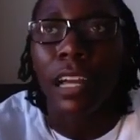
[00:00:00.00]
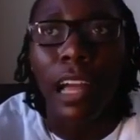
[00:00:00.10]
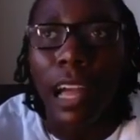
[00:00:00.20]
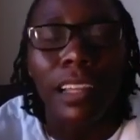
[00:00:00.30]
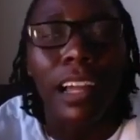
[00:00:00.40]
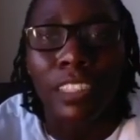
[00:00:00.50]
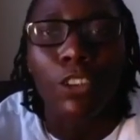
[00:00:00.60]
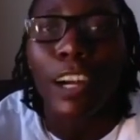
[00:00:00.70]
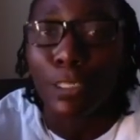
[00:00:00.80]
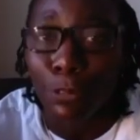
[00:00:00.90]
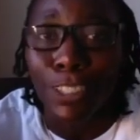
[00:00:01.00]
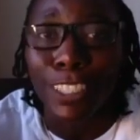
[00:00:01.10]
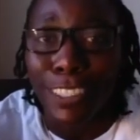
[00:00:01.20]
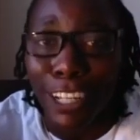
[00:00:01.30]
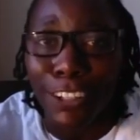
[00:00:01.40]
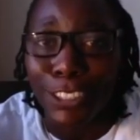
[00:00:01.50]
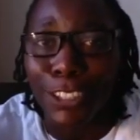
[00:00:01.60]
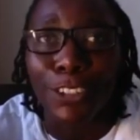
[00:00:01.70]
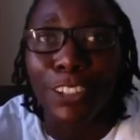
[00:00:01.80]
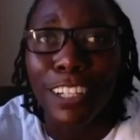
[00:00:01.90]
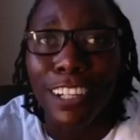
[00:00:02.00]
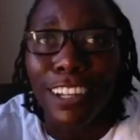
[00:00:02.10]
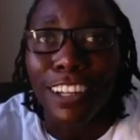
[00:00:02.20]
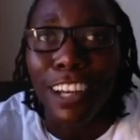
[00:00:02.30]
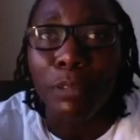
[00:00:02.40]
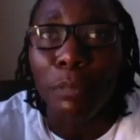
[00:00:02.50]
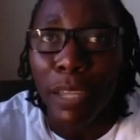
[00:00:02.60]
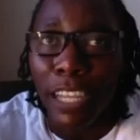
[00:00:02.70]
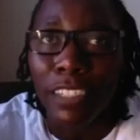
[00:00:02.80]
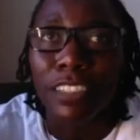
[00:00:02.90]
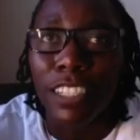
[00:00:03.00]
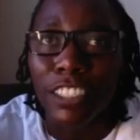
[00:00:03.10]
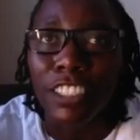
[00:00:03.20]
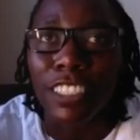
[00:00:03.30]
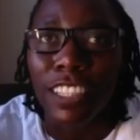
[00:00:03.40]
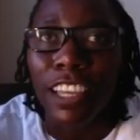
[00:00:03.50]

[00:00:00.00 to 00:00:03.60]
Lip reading: I know how to run it now. So I've been paying attention.